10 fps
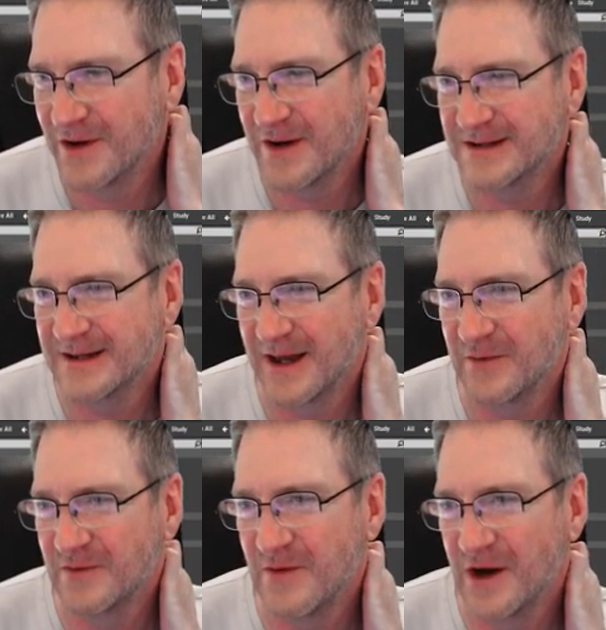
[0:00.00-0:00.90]
Euro says,
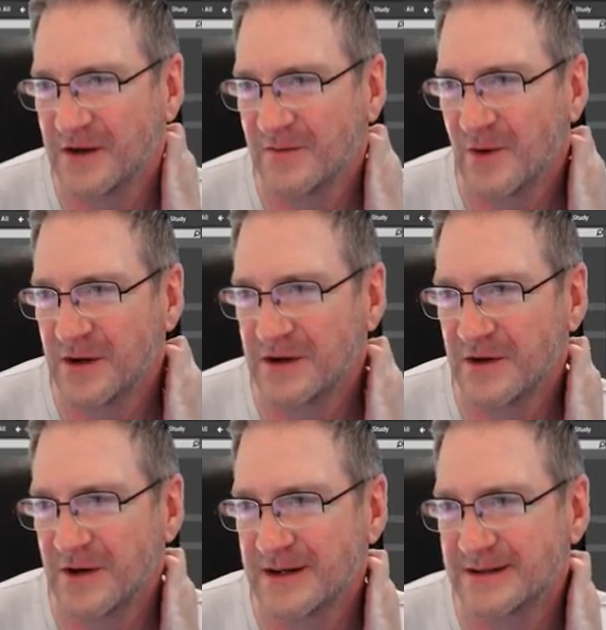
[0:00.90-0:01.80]
I put mine in a 40
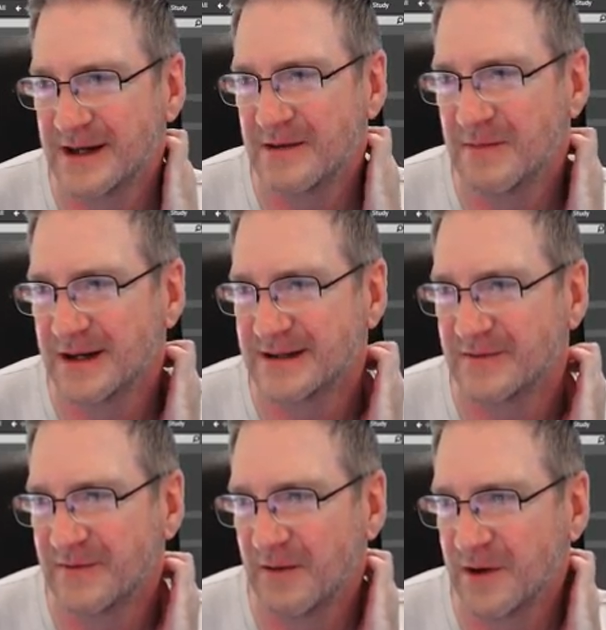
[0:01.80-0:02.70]
degree C
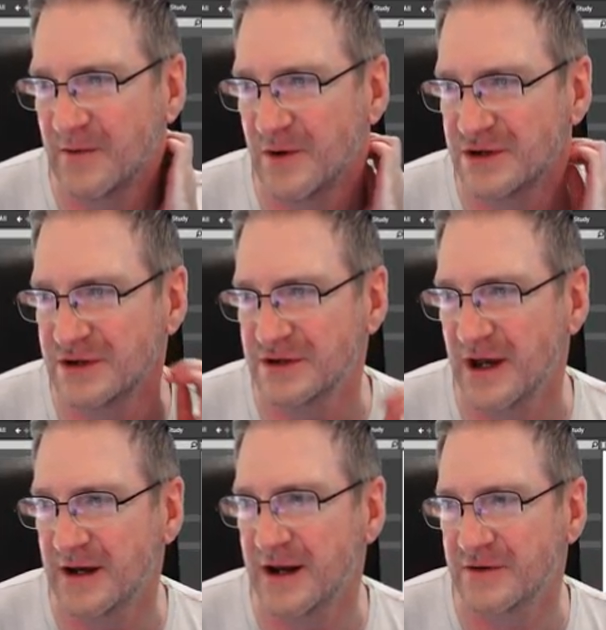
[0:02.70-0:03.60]
mixed fabric
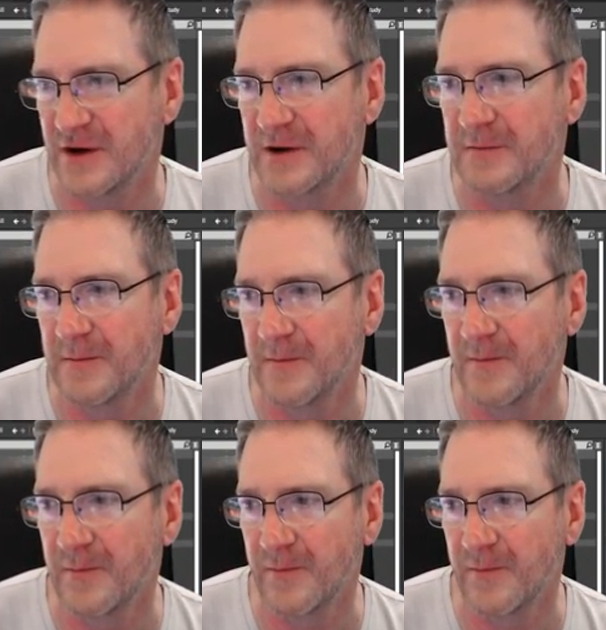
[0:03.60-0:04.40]
wash and air dried.